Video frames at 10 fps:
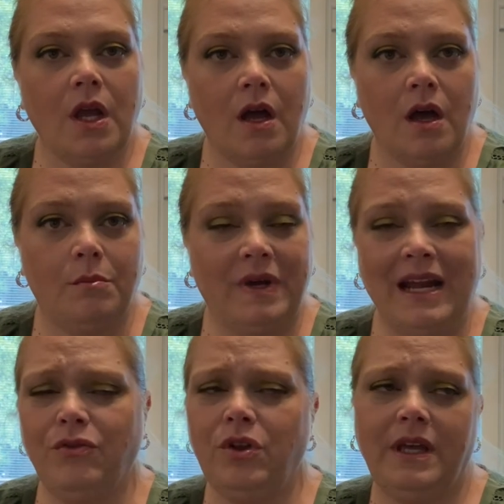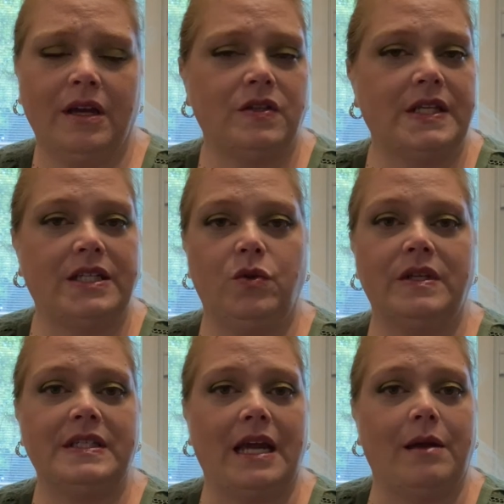but everything else I do
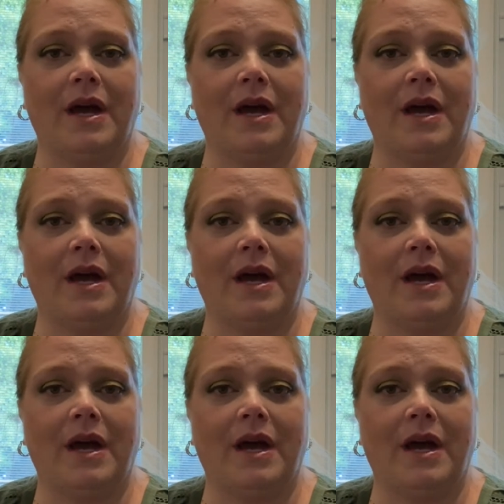the same.